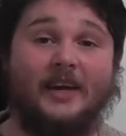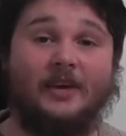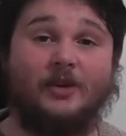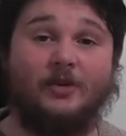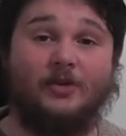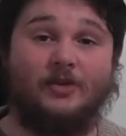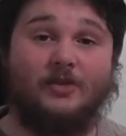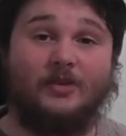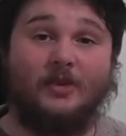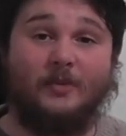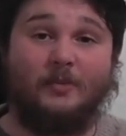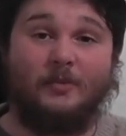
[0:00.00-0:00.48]

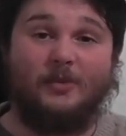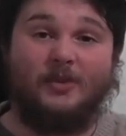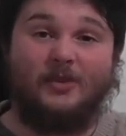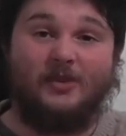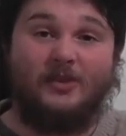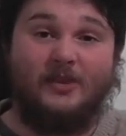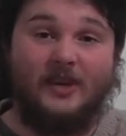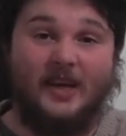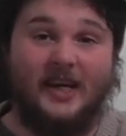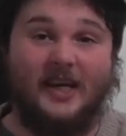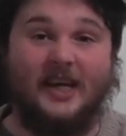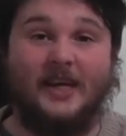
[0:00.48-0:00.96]
you some
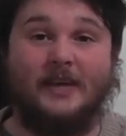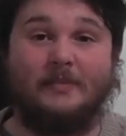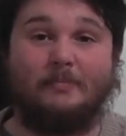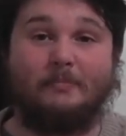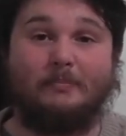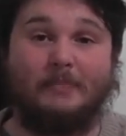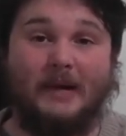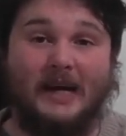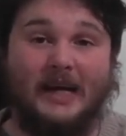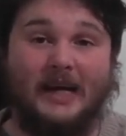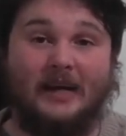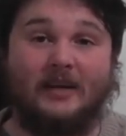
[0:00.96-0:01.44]
sticky
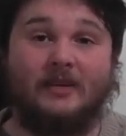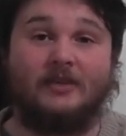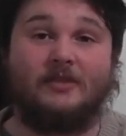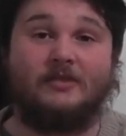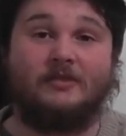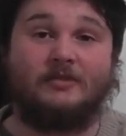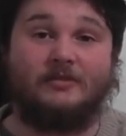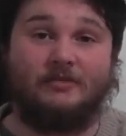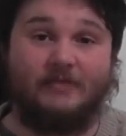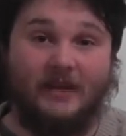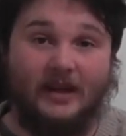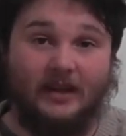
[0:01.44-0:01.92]
back
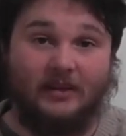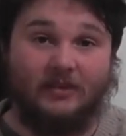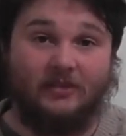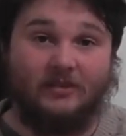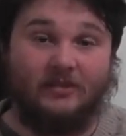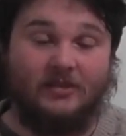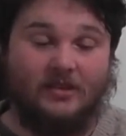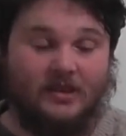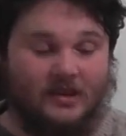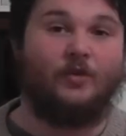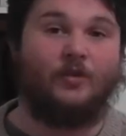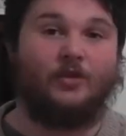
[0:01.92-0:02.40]

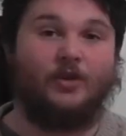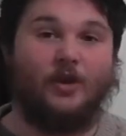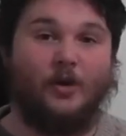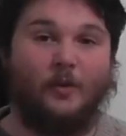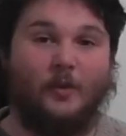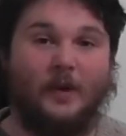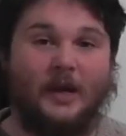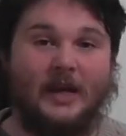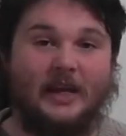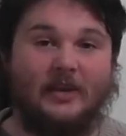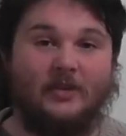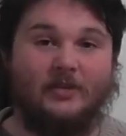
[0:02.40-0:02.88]
felt.
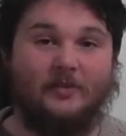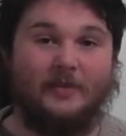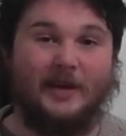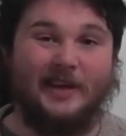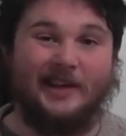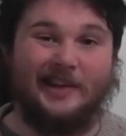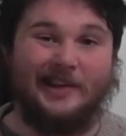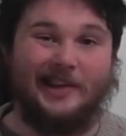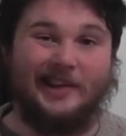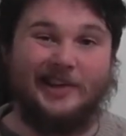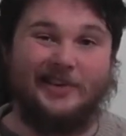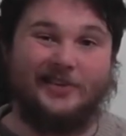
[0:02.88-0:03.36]
So we need to
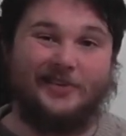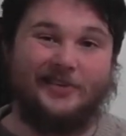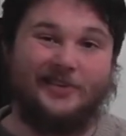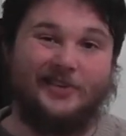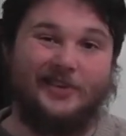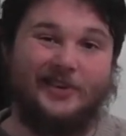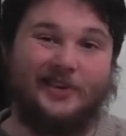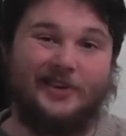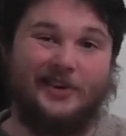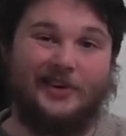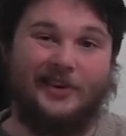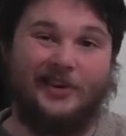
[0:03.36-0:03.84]
make
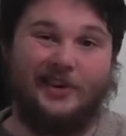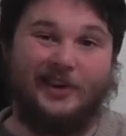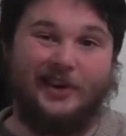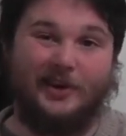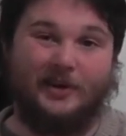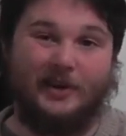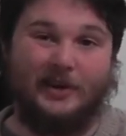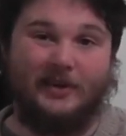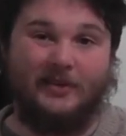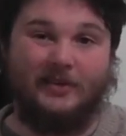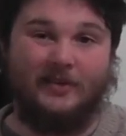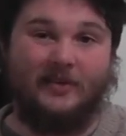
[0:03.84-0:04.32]
this
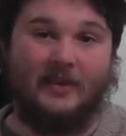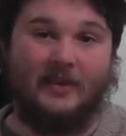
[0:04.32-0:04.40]
go into